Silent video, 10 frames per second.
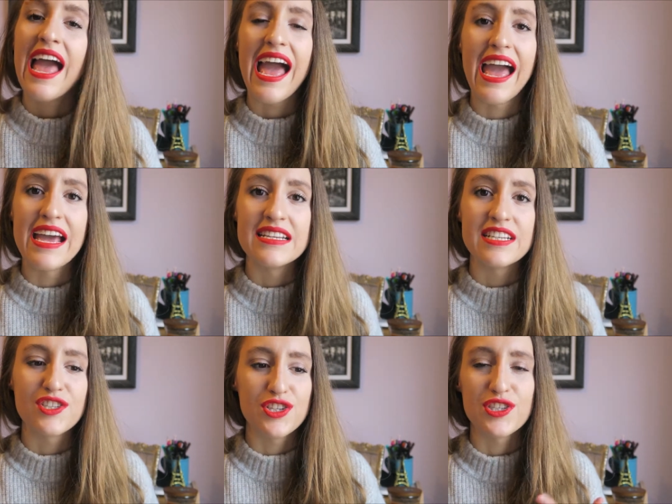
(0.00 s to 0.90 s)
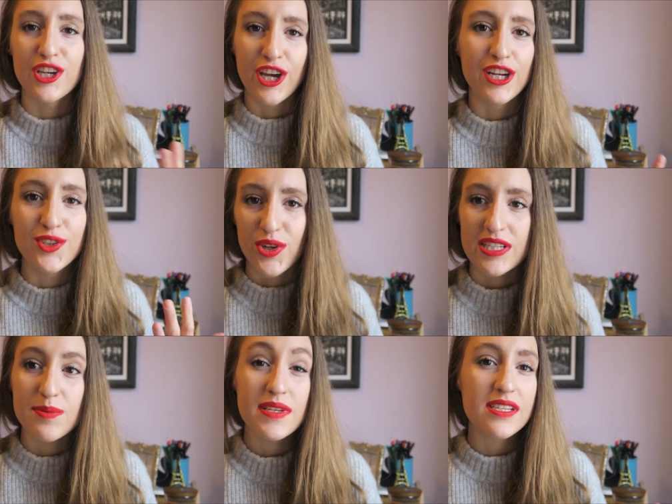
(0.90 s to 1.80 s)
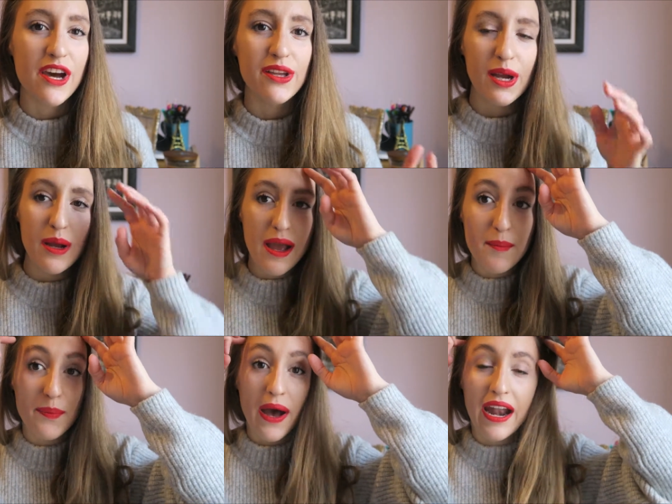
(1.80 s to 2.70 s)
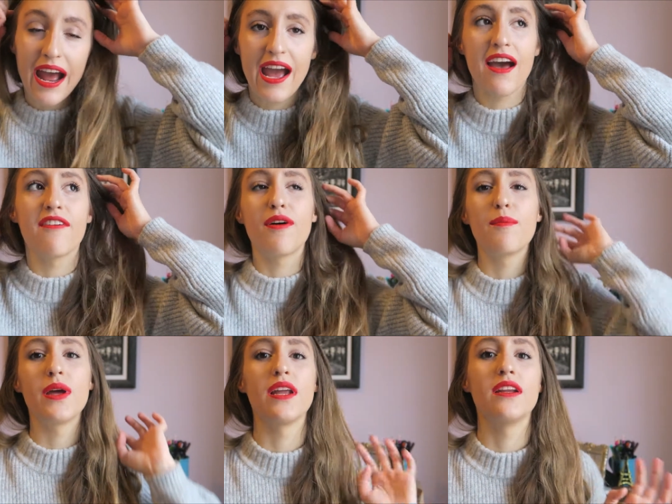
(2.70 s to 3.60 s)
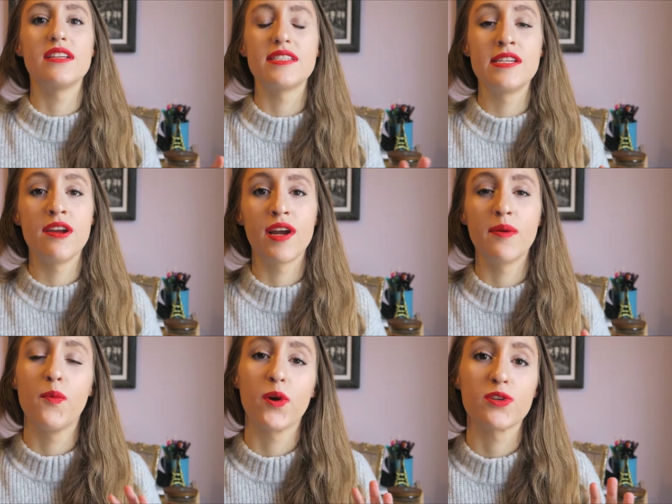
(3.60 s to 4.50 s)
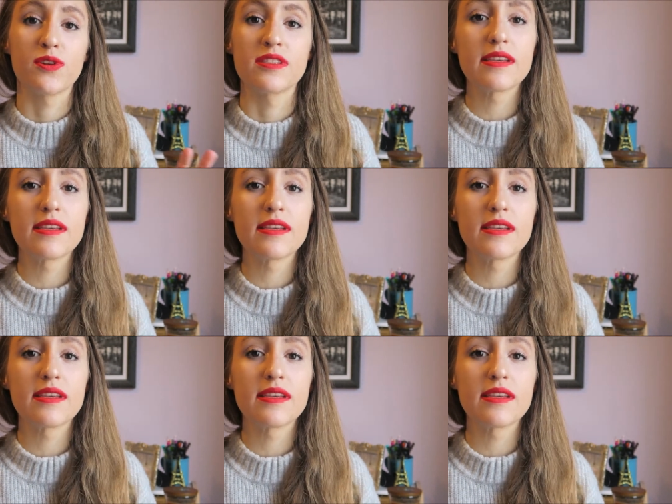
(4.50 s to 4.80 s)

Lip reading: and is just a good Christmas color. But I have been steering more towards